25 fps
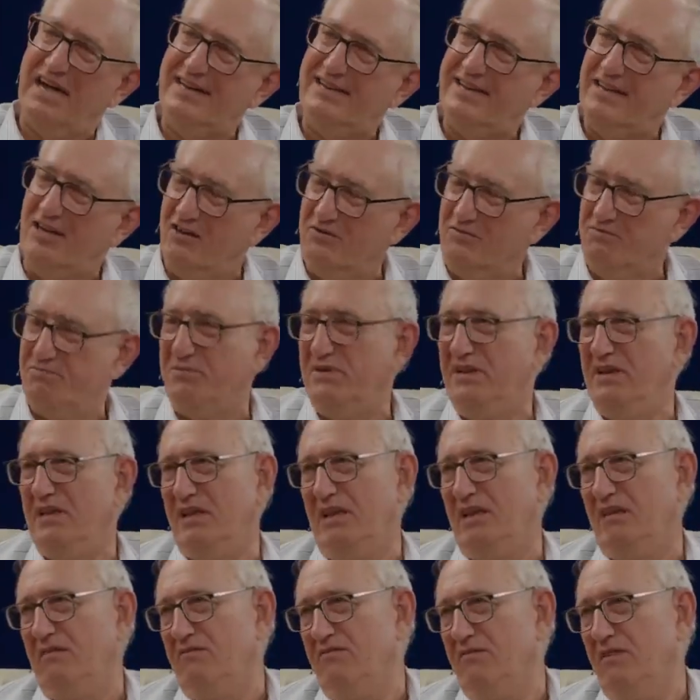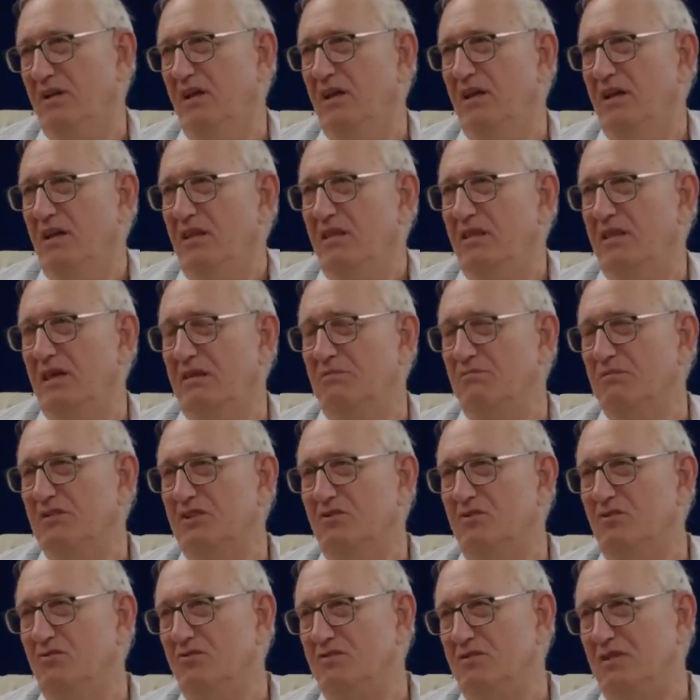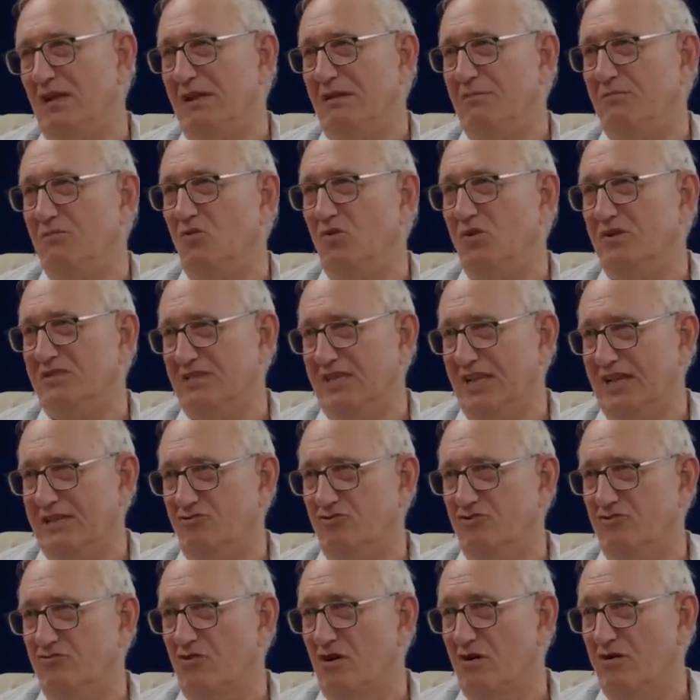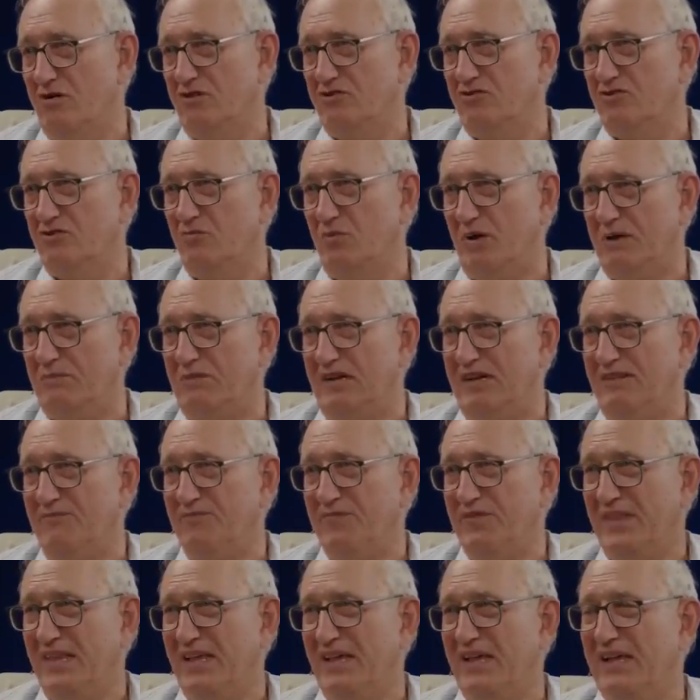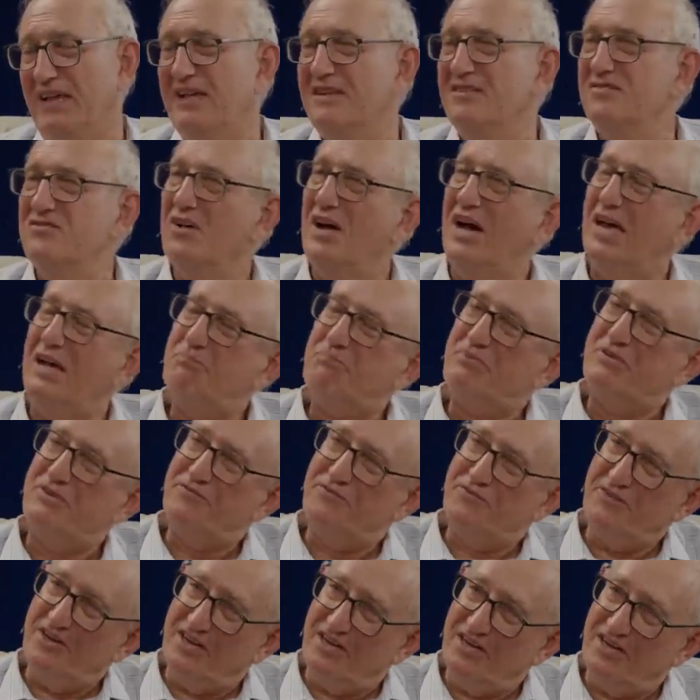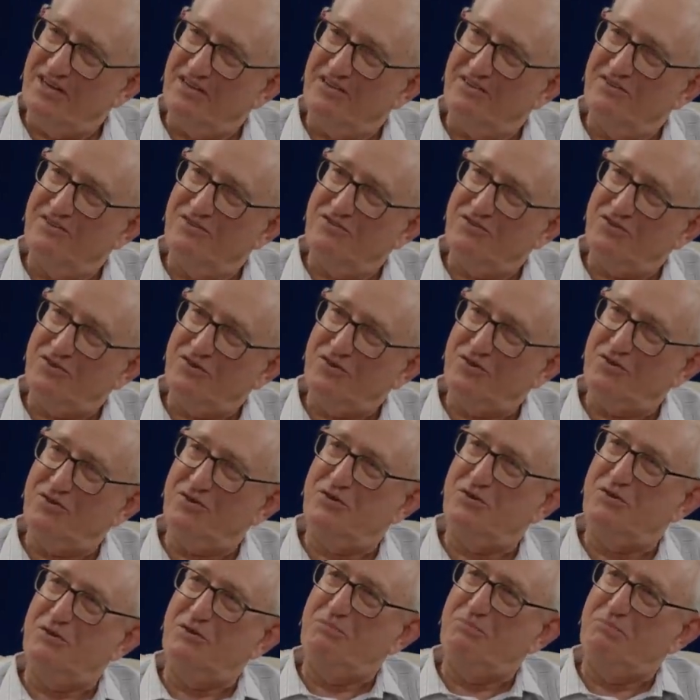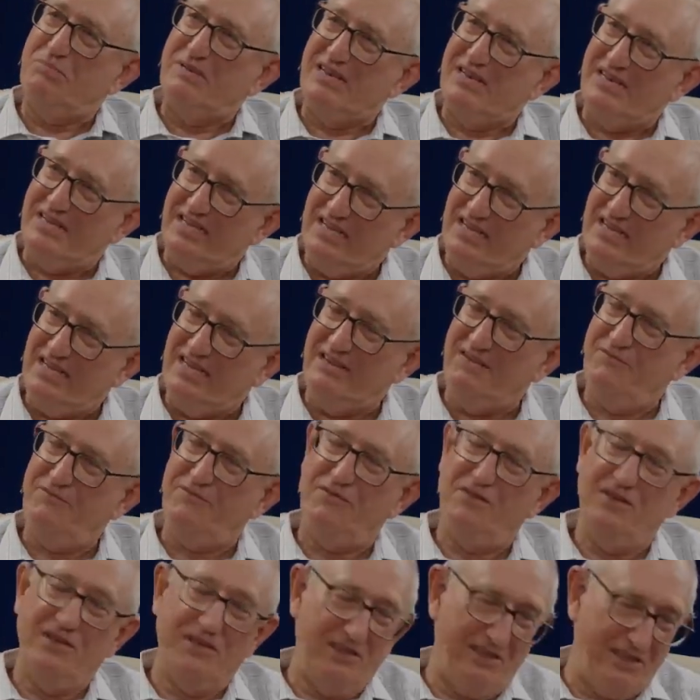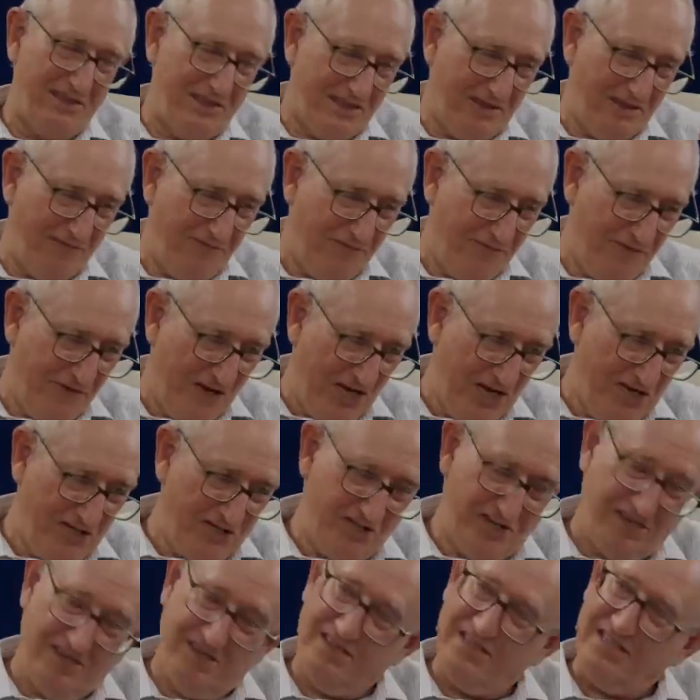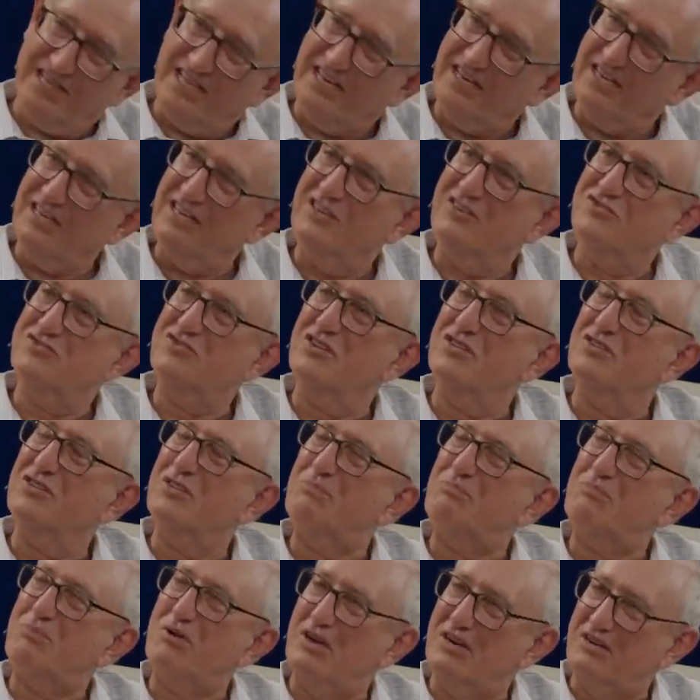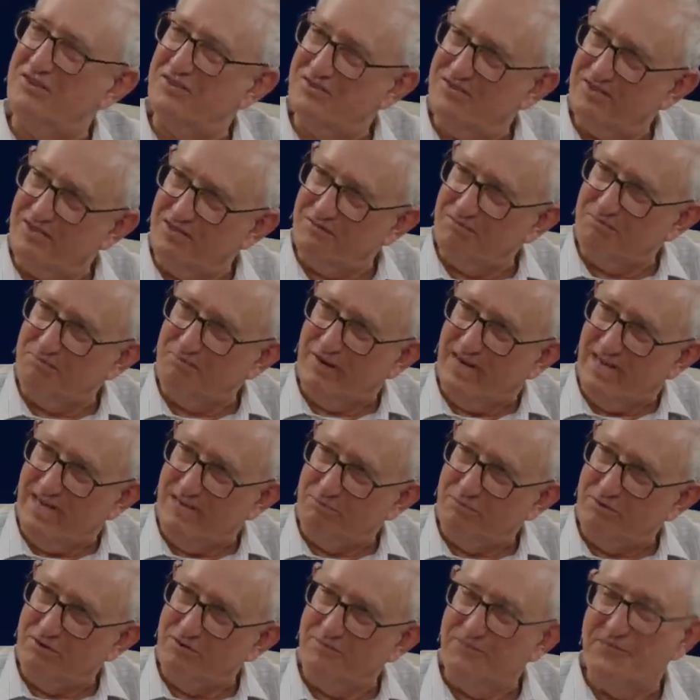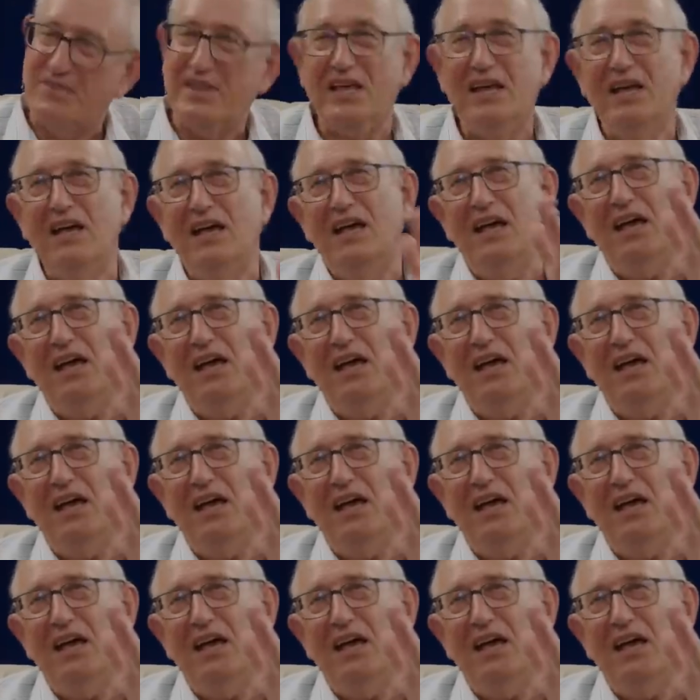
I don't believe that Methuselah was that strong a swimmer. So, I prefer to believe the version that is in the Protestant Bible. Amen.